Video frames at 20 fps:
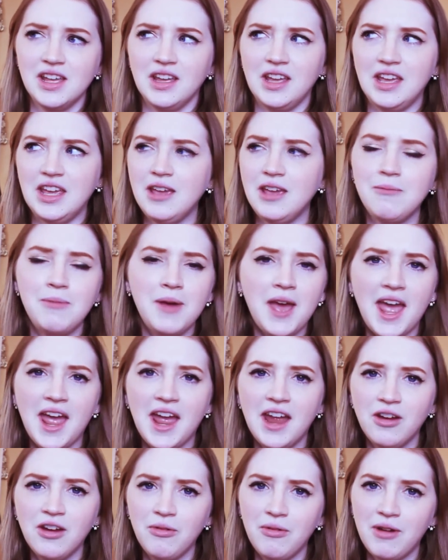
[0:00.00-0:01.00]

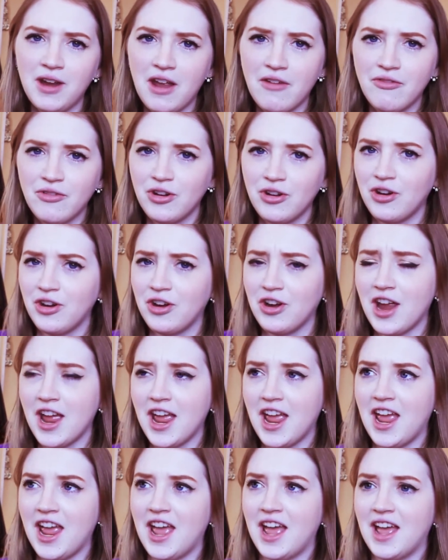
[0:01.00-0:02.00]
eBay or whatever
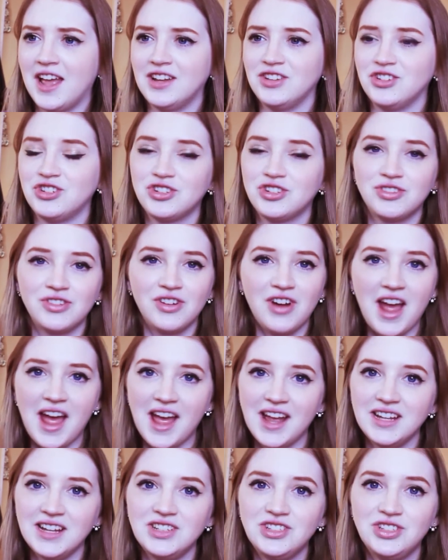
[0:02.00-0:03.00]
and try